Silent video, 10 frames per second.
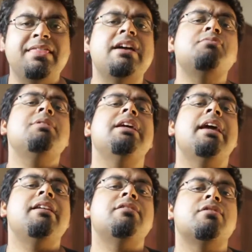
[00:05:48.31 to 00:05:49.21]
And that's
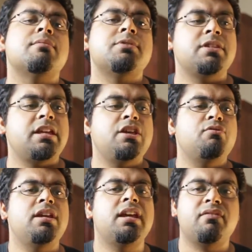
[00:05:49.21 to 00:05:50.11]
really it in terms of the
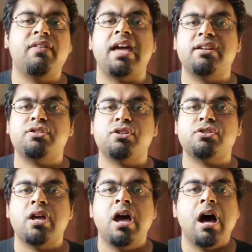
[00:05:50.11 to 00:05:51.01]
unique
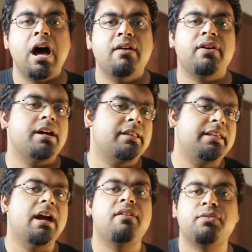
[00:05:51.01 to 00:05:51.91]
advantages of
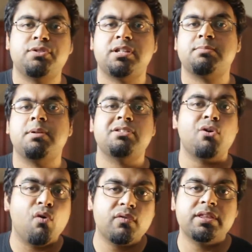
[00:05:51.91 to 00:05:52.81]
the iPhone 6
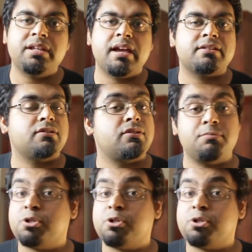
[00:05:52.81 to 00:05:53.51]
Plus over the Nexus.